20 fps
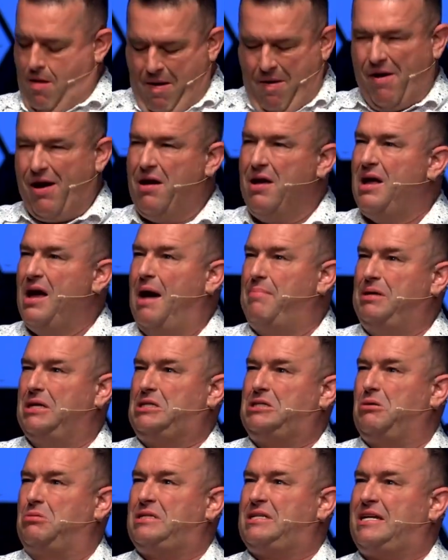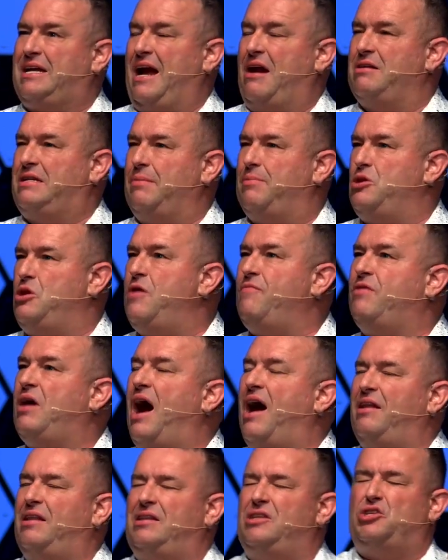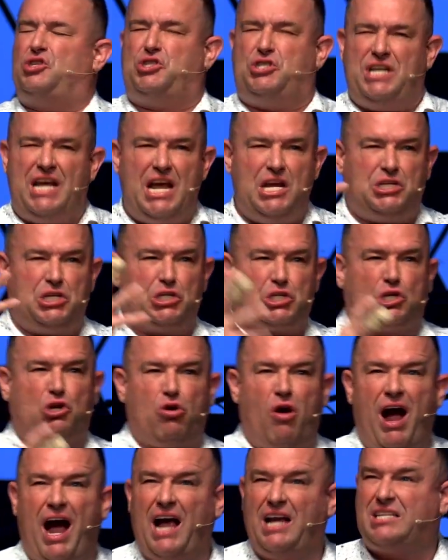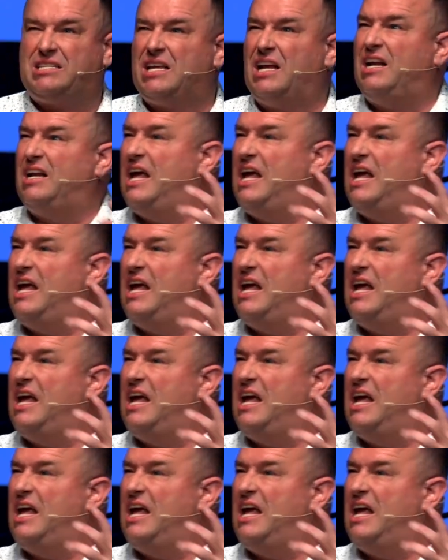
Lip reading: Well, I'm just so scared and timid. You've got Jesus Christ, the